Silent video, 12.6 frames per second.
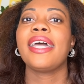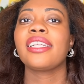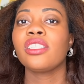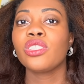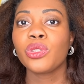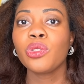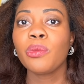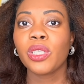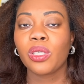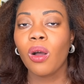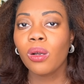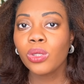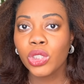And consumer
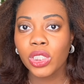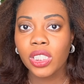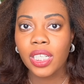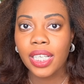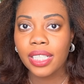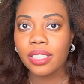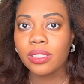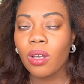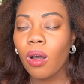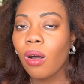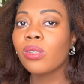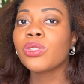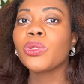culture is
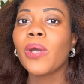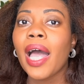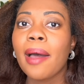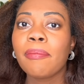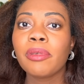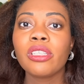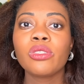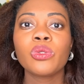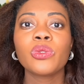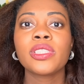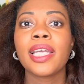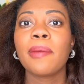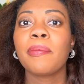all too happy to
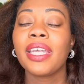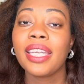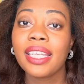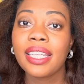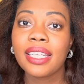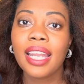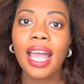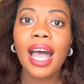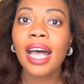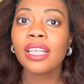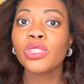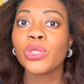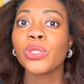step in
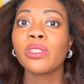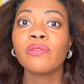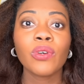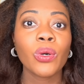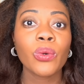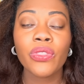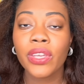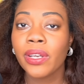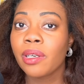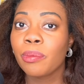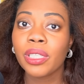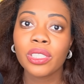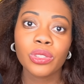as your faux
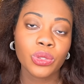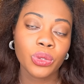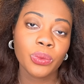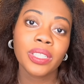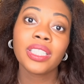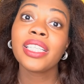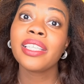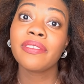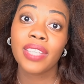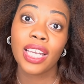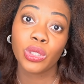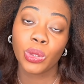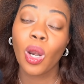therapist to relieve
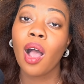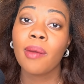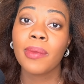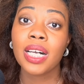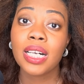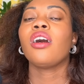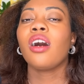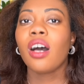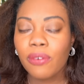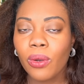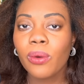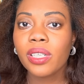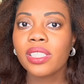that trauma. Of
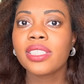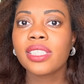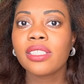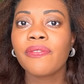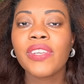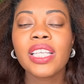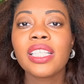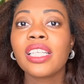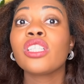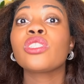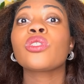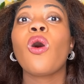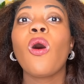course, the feeling
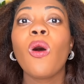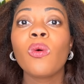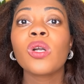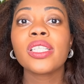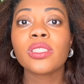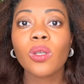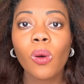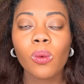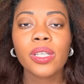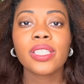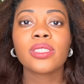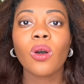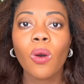is always,
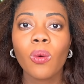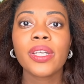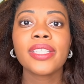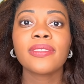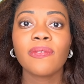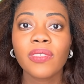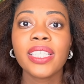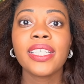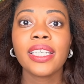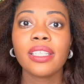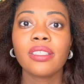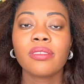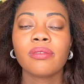always, always
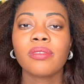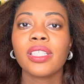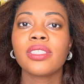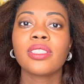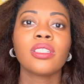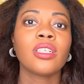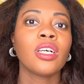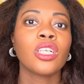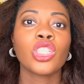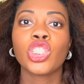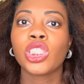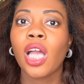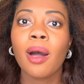fleeting. It's a
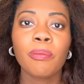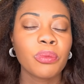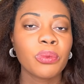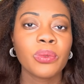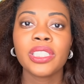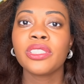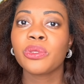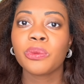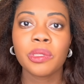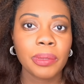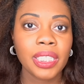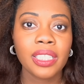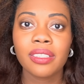shop, rinse,
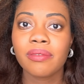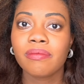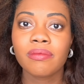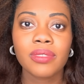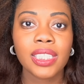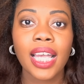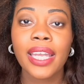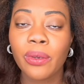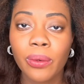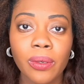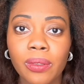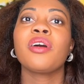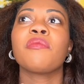repeat
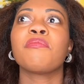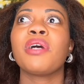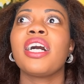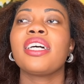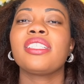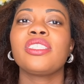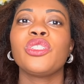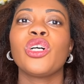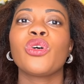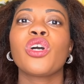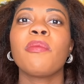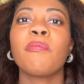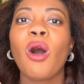cycle. But,
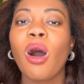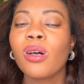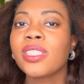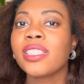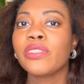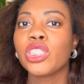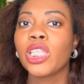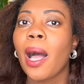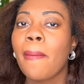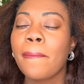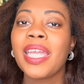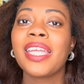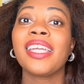compulsive
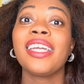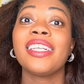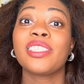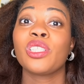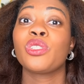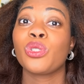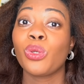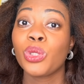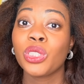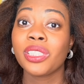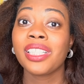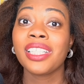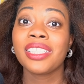shopping is a
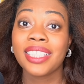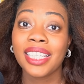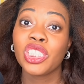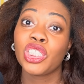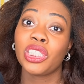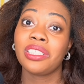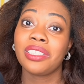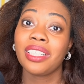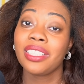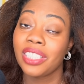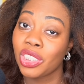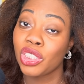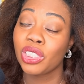socially sanctioned
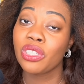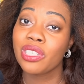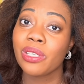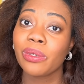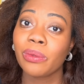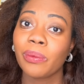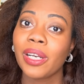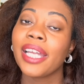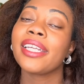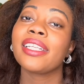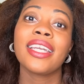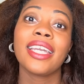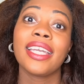addiction though,
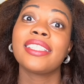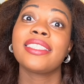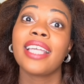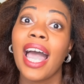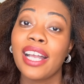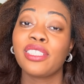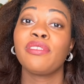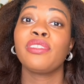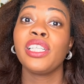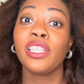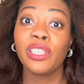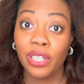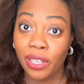right? It's actively
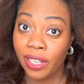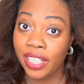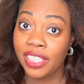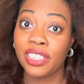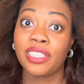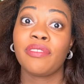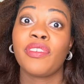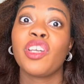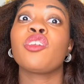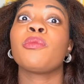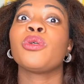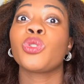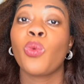encouraged, it's
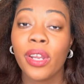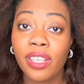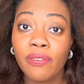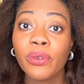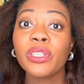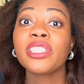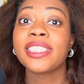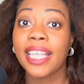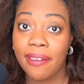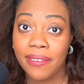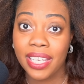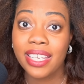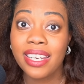available
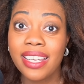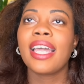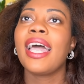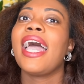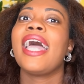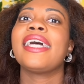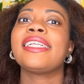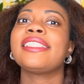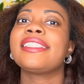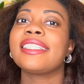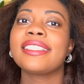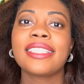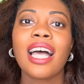24/7, and it
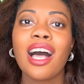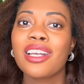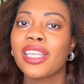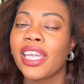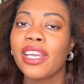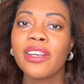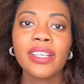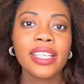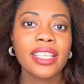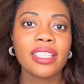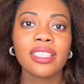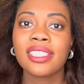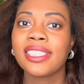does not carry
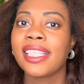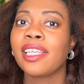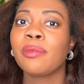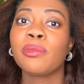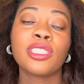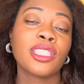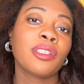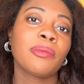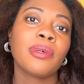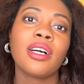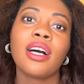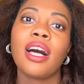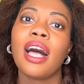the same
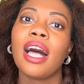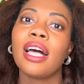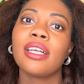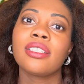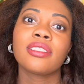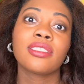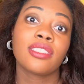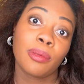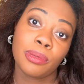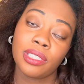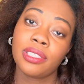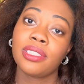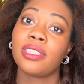stigma as
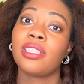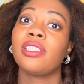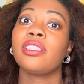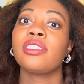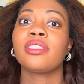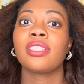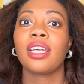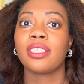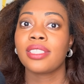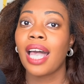substances, as